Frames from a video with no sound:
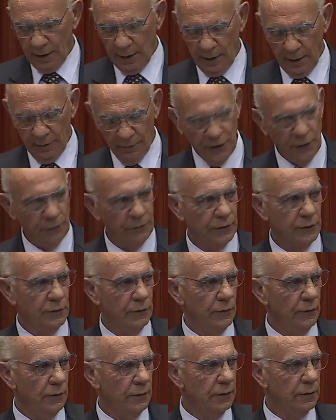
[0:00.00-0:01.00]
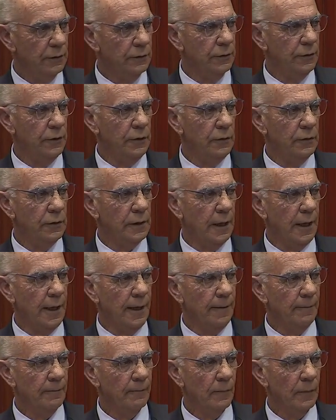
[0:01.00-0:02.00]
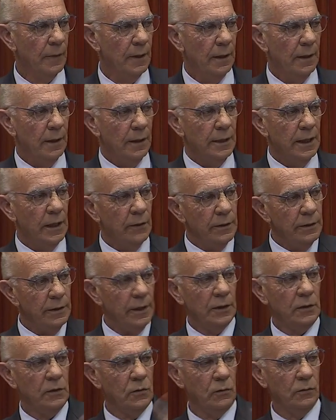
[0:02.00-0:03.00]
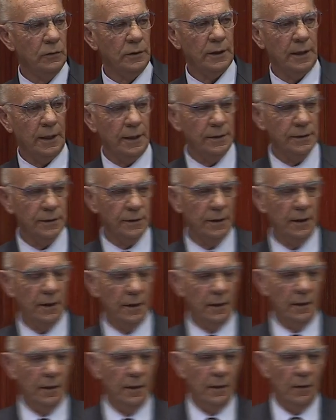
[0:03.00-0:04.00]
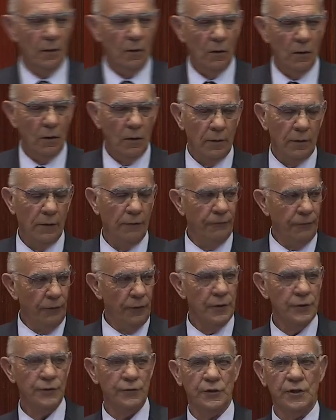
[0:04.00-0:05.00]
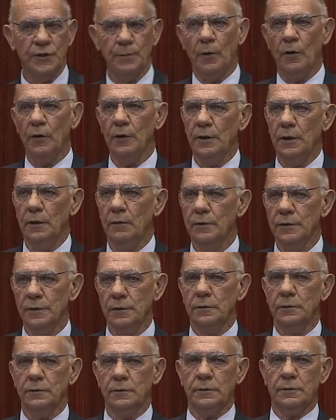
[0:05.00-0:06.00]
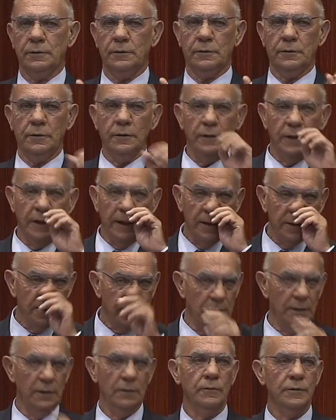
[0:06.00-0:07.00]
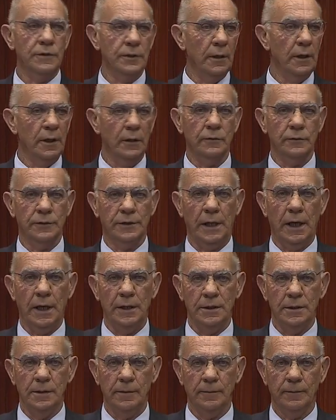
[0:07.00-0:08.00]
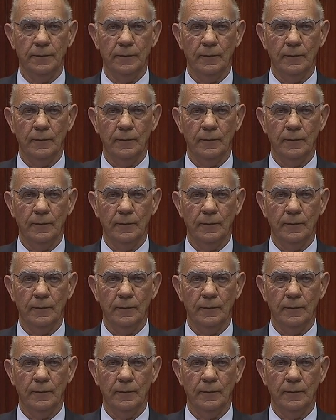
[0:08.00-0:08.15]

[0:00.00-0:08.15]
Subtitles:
if she returned to the UK. Now, in that court case, the first responder to the incident was the local sergeant.